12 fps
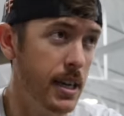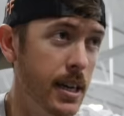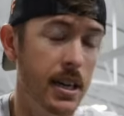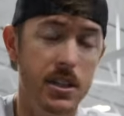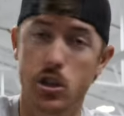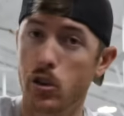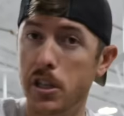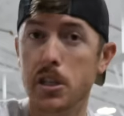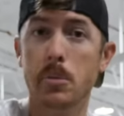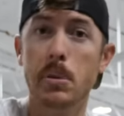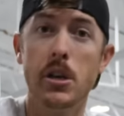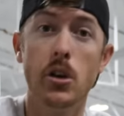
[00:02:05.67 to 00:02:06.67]
Uh, stretch
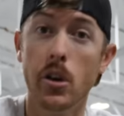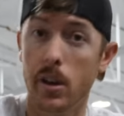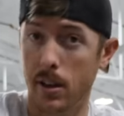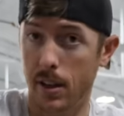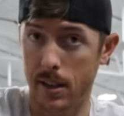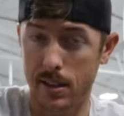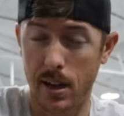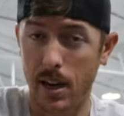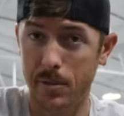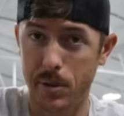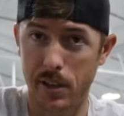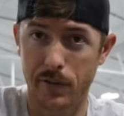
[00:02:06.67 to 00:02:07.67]
can be good a lot of
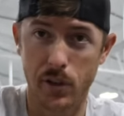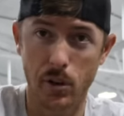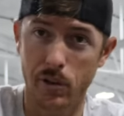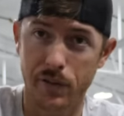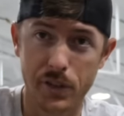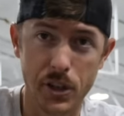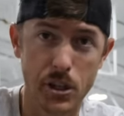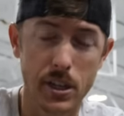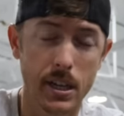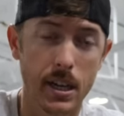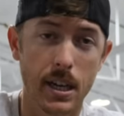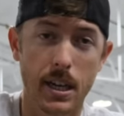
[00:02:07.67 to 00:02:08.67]
times if you're
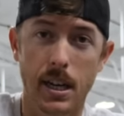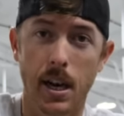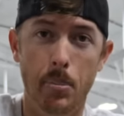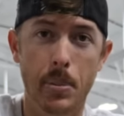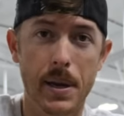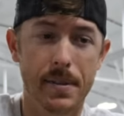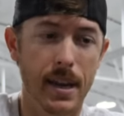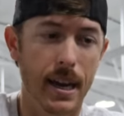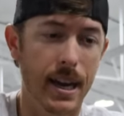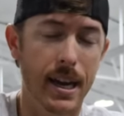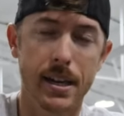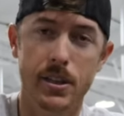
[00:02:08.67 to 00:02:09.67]
fishing a bait that
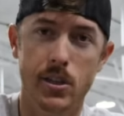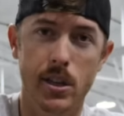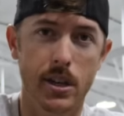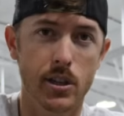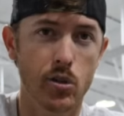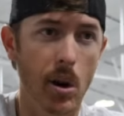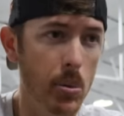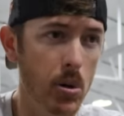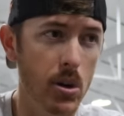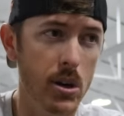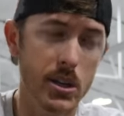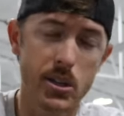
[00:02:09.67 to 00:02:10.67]
has uh, treble
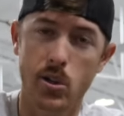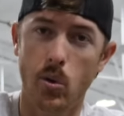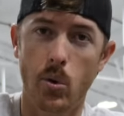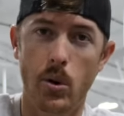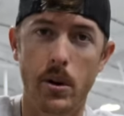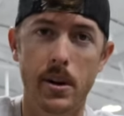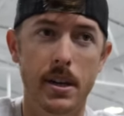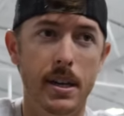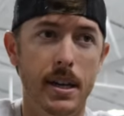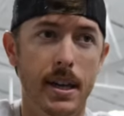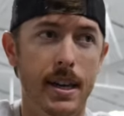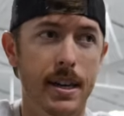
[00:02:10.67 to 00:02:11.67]
hooks or
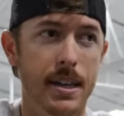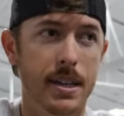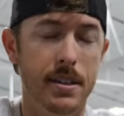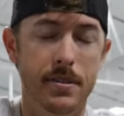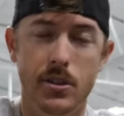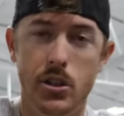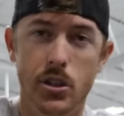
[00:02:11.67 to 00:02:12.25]
uh,